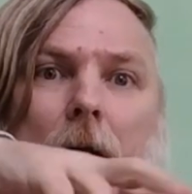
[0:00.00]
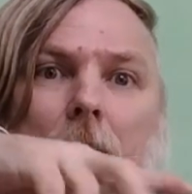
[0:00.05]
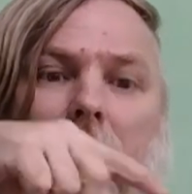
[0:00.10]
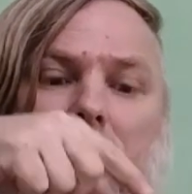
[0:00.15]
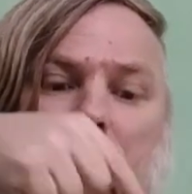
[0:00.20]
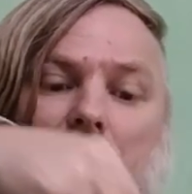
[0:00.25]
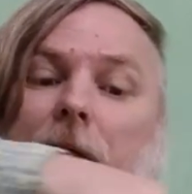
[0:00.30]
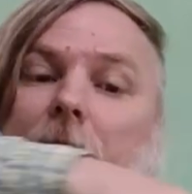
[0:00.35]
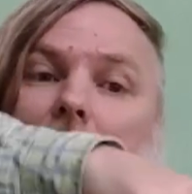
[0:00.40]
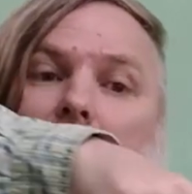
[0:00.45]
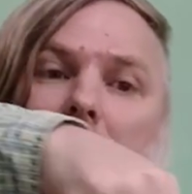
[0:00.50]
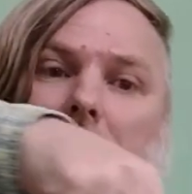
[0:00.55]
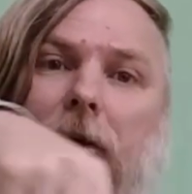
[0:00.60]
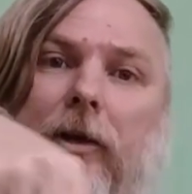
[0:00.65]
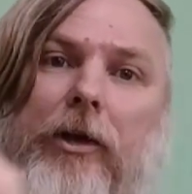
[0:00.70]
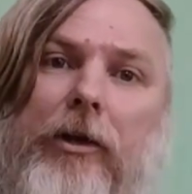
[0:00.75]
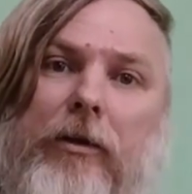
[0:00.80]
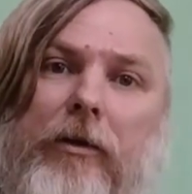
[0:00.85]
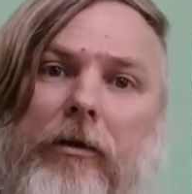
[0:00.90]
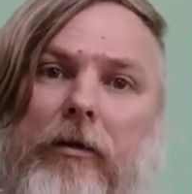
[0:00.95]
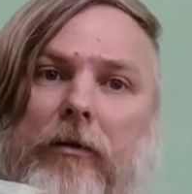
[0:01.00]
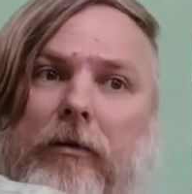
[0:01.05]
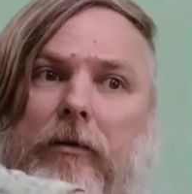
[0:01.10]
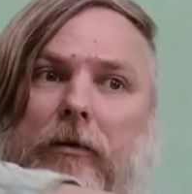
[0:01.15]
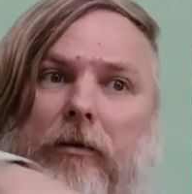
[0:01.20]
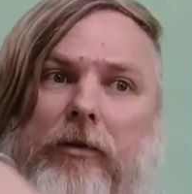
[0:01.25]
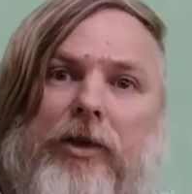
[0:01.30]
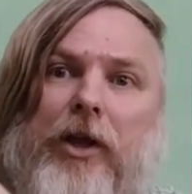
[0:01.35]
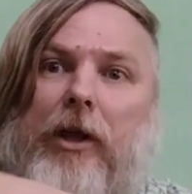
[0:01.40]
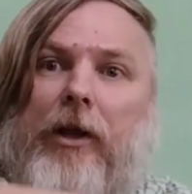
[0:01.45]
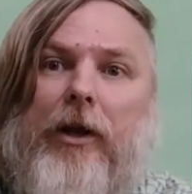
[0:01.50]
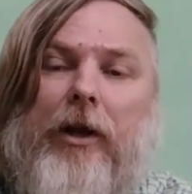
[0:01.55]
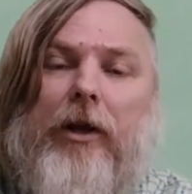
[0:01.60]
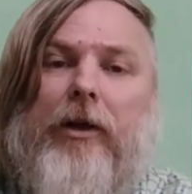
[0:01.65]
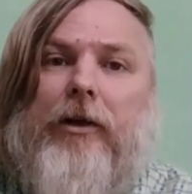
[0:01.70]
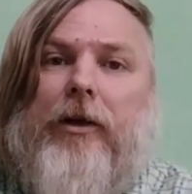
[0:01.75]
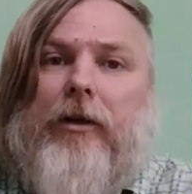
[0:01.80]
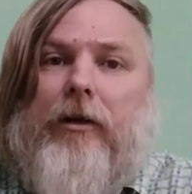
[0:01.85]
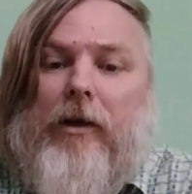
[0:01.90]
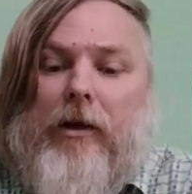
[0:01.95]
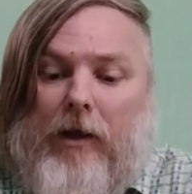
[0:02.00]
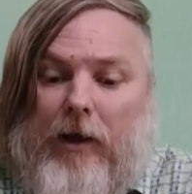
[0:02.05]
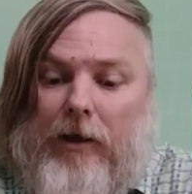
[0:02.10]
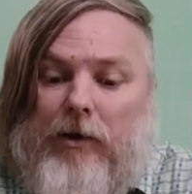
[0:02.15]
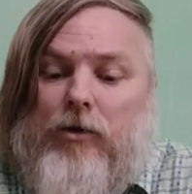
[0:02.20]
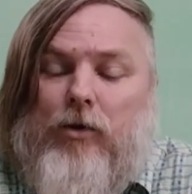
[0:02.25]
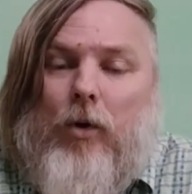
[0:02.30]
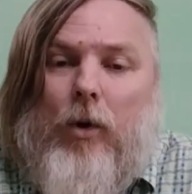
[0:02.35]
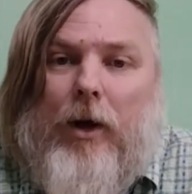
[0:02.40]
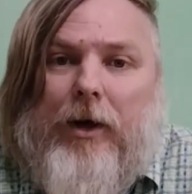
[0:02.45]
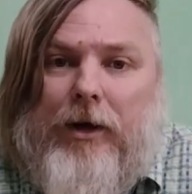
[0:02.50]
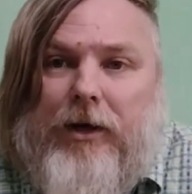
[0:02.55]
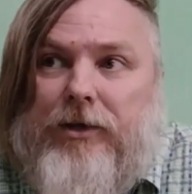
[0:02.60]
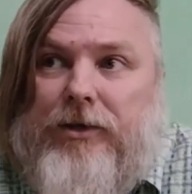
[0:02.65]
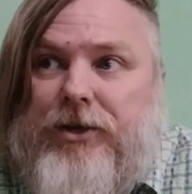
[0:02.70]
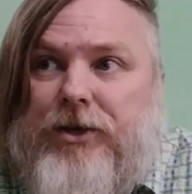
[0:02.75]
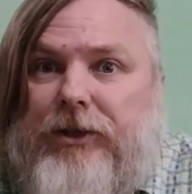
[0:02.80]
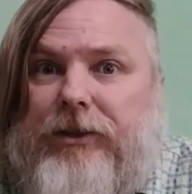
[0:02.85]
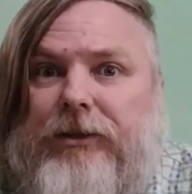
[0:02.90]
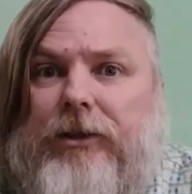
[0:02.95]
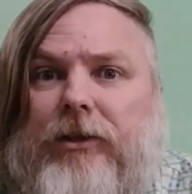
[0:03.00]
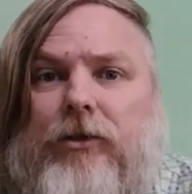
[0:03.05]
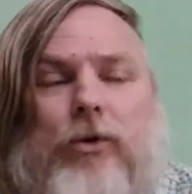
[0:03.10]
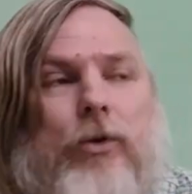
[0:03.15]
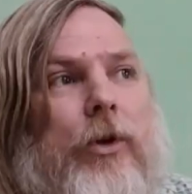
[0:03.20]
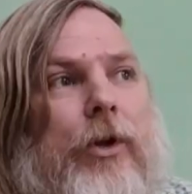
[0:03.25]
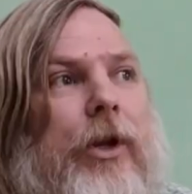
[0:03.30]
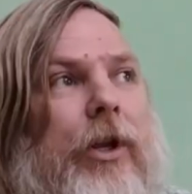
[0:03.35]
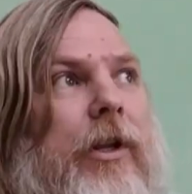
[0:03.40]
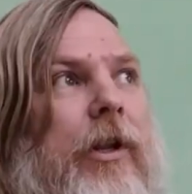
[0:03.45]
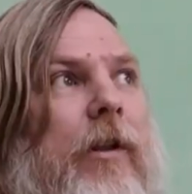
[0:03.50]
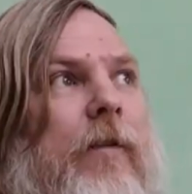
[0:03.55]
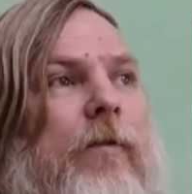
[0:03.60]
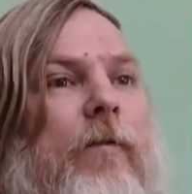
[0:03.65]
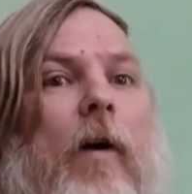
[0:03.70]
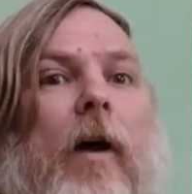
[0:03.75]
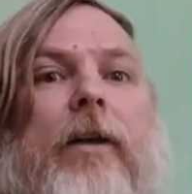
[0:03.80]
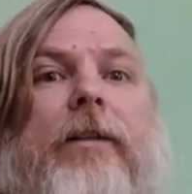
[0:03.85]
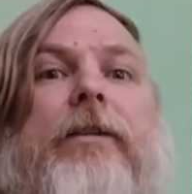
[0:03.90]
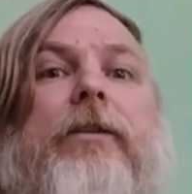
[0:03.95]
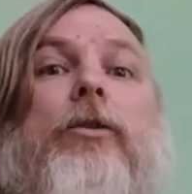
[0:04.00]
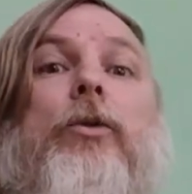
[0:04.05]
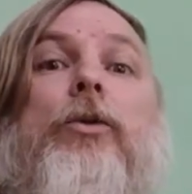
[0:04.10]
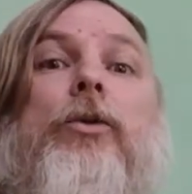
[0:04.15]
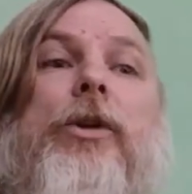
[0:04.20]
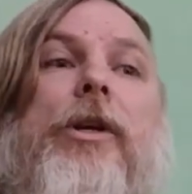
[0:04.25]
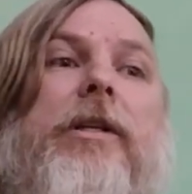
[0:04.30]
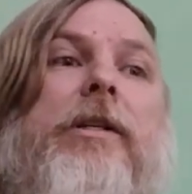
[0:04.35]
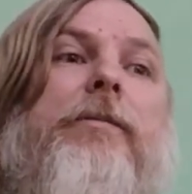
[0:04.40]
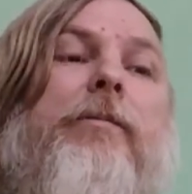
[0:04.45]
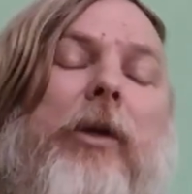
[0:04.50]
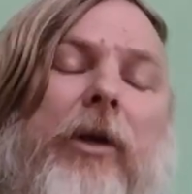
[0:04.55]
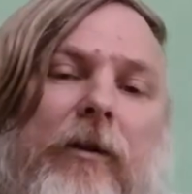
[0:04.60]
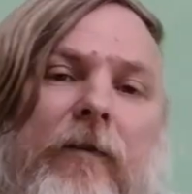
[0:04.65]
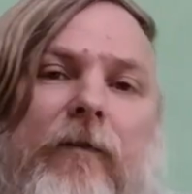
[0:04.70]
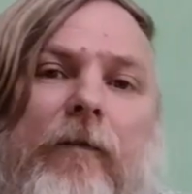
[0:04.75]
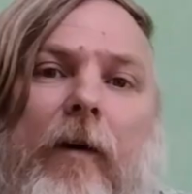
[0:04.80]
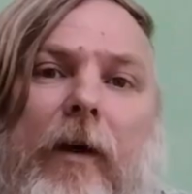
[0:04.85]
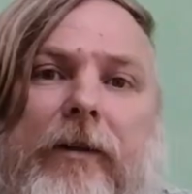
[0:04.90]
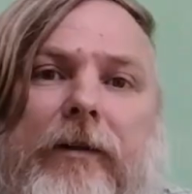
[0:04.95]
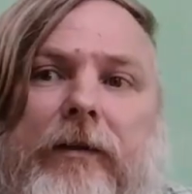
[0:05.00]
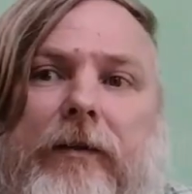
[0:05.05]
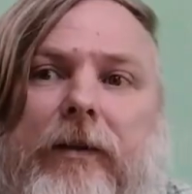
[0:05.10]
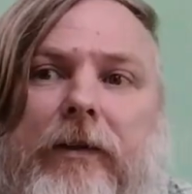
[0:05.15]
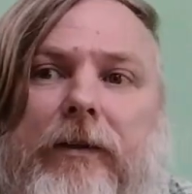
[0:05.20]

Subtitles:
read it. They read it, and you are interested to read it fast, to transmit fast